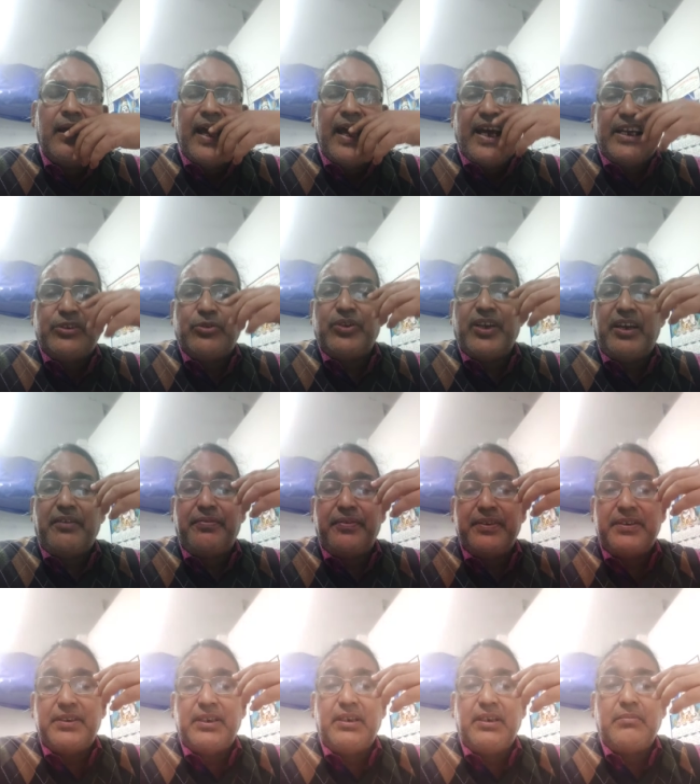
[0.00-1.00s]
as we are
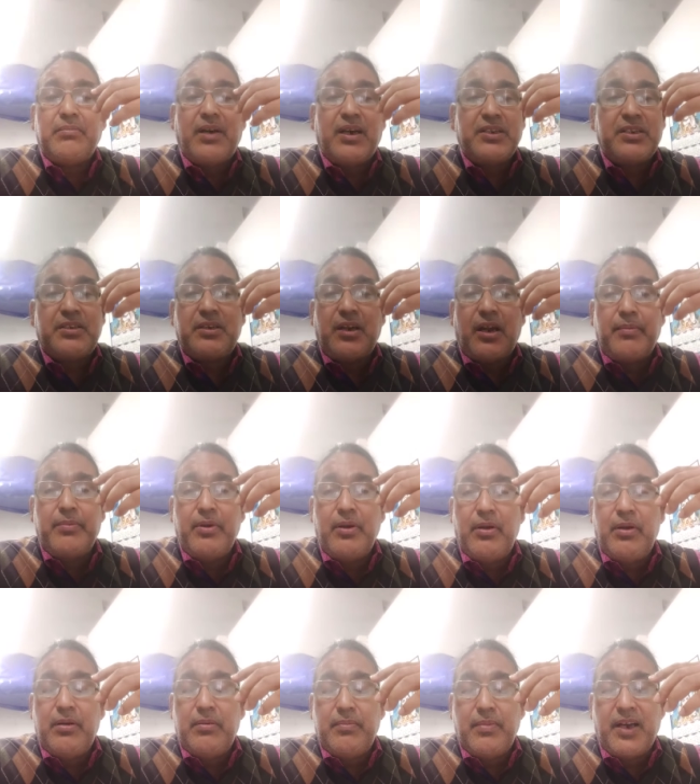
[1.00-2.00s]
facing much
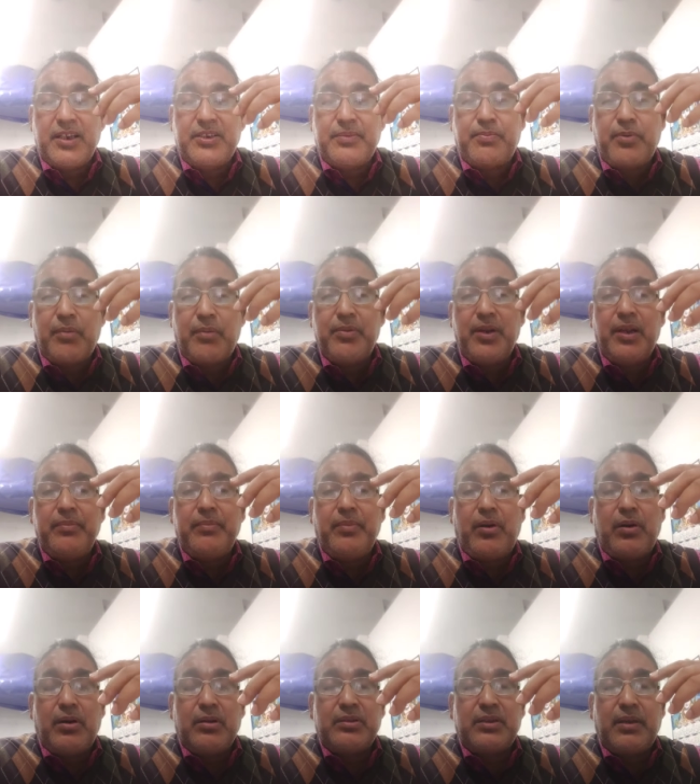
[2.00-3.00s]
trouble, much problem
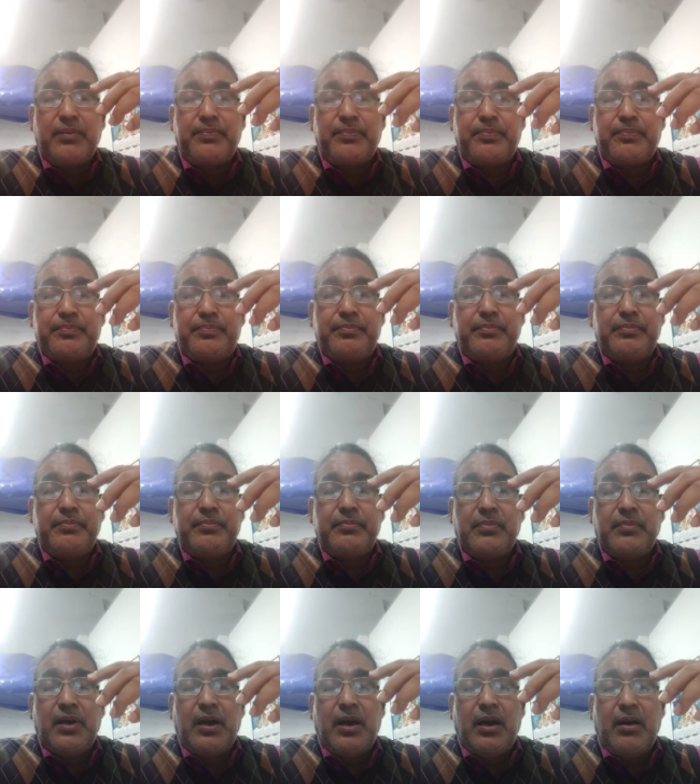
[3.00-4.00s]
on the
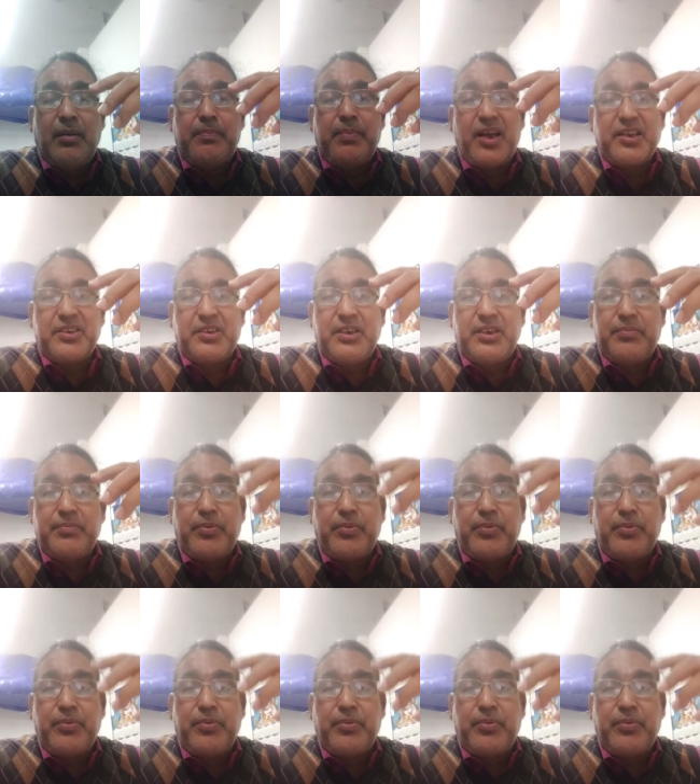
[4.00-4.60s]
uh, plastic